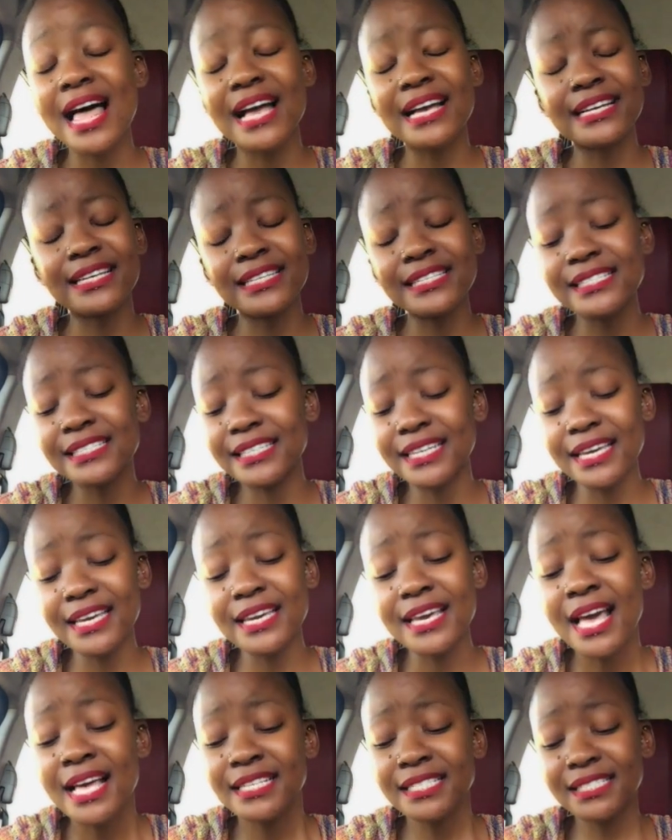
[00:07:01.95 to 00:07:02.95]
like a
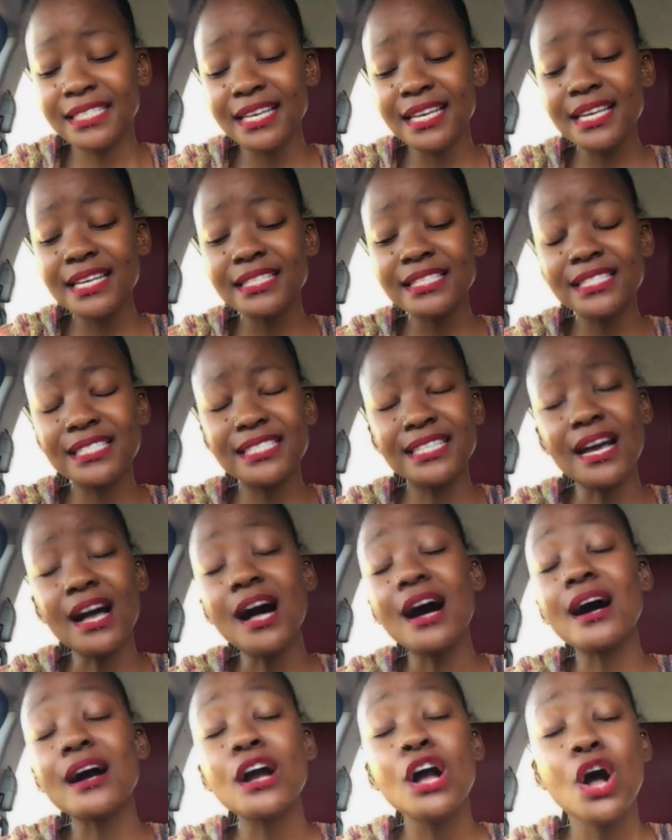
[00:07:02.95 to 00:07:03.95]
distant
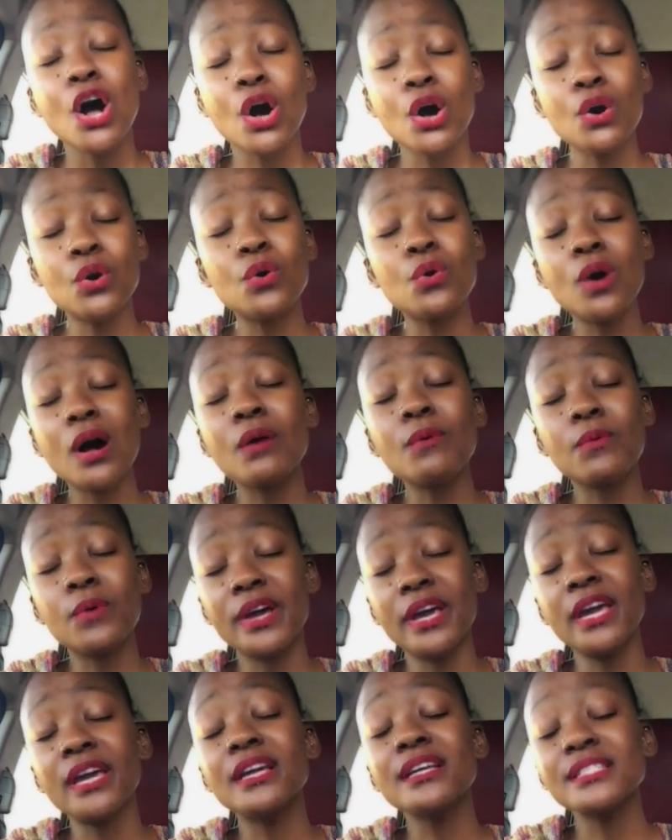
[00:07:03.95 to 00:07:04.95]
star. Oh, I
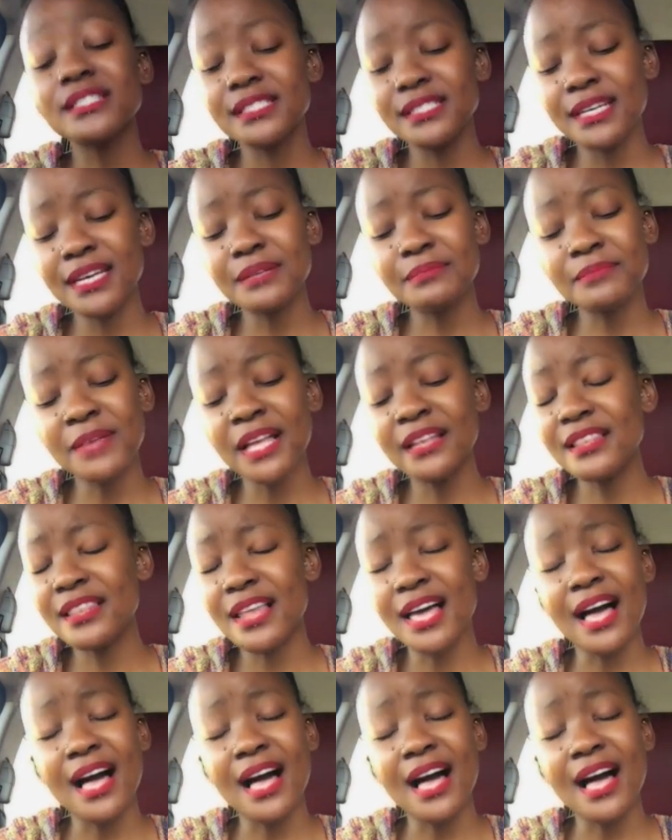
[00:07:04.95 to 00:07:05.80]
wasted my life.